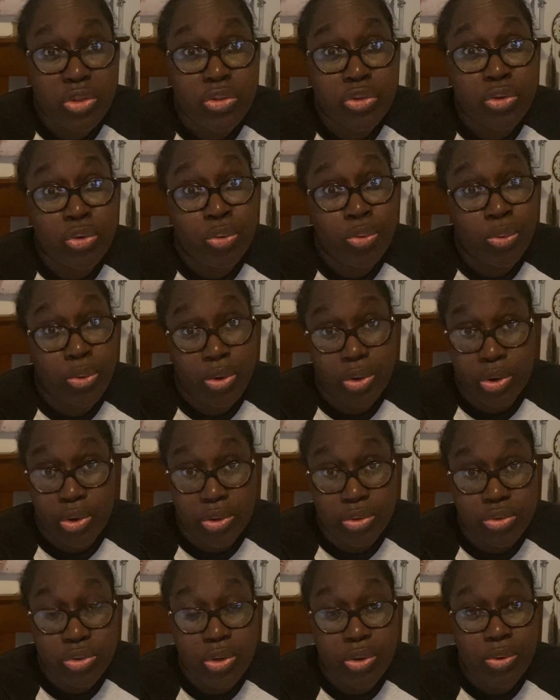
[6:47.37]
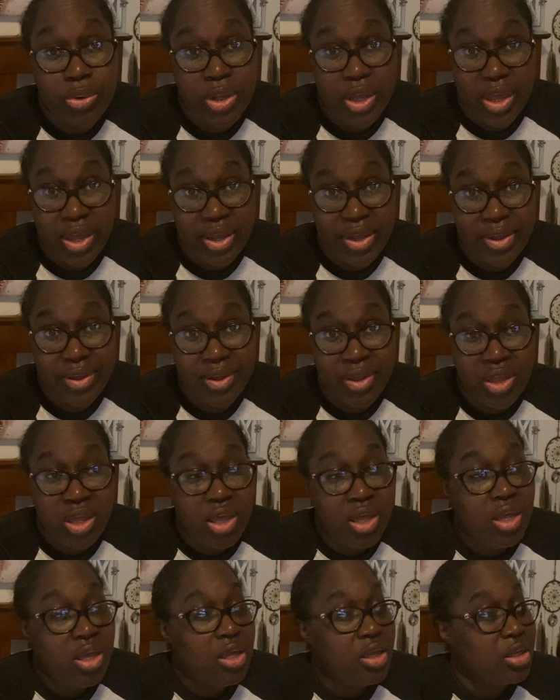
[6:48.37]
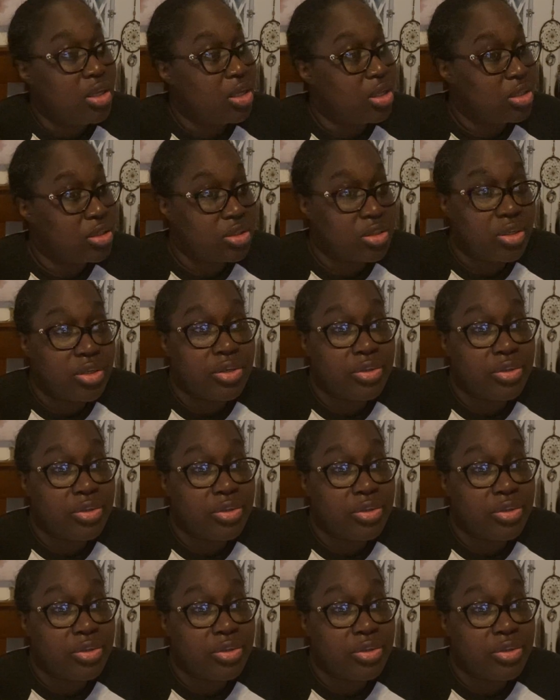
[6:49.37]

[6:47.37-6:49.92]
the world, okay? Because